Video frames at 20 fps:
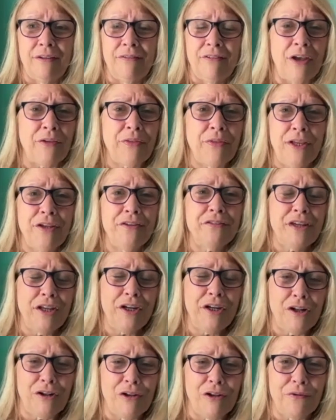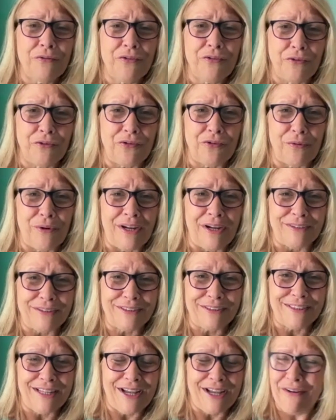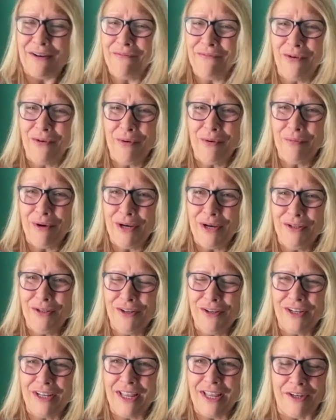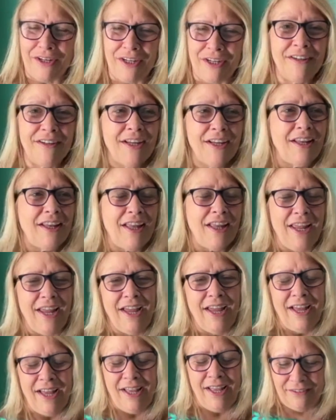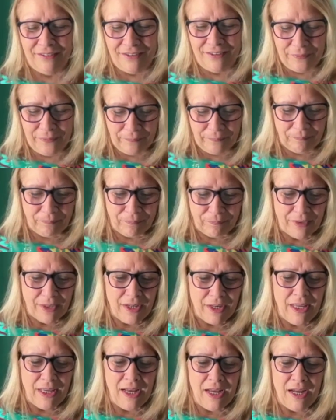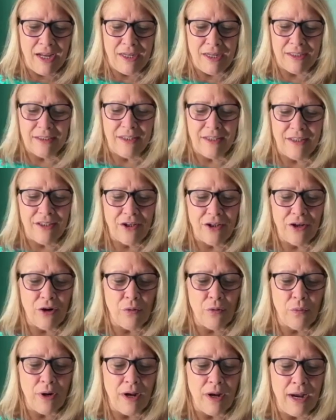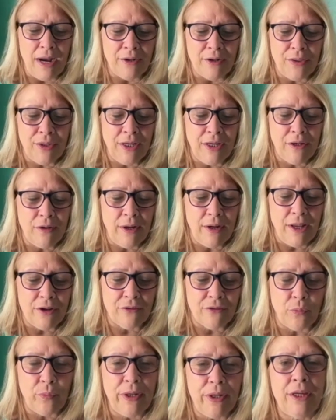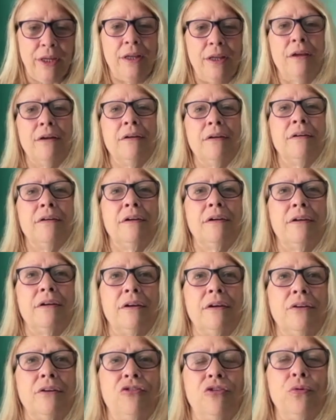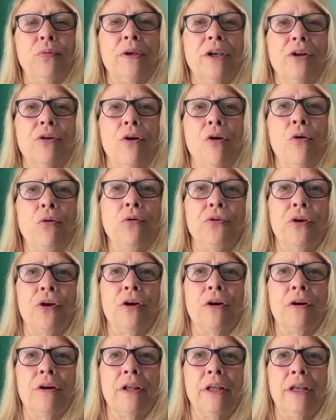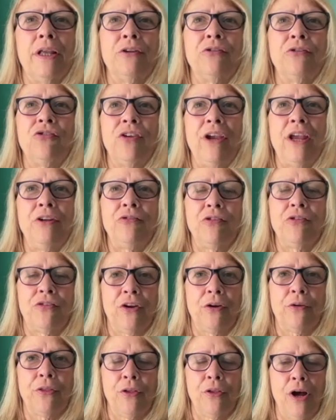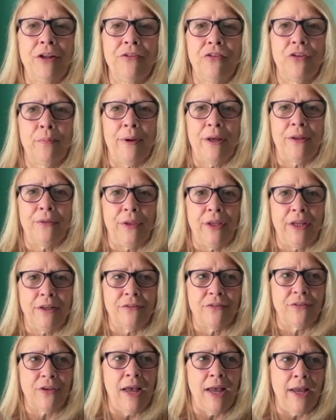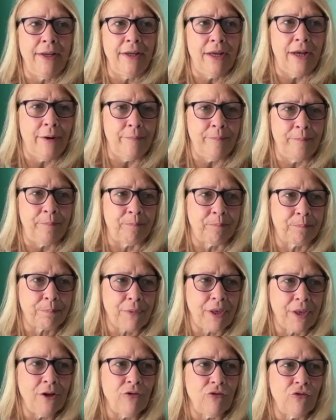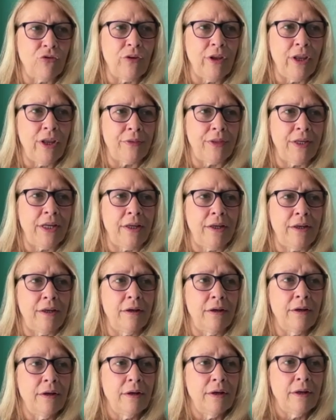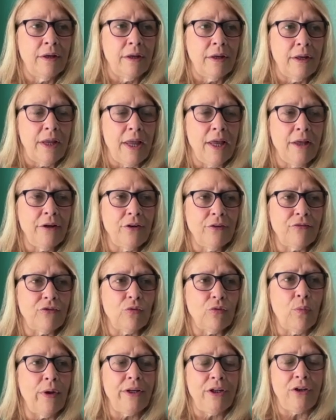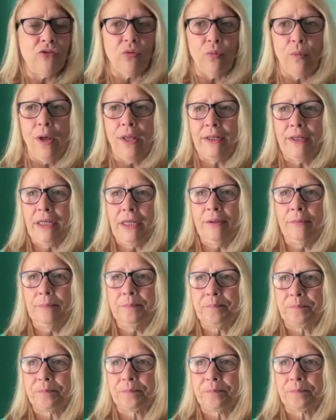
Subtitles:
Death is getting closer to us, however we want to look at it. And I think as we do get older, it changes our thoughts about things. At the end of 2020,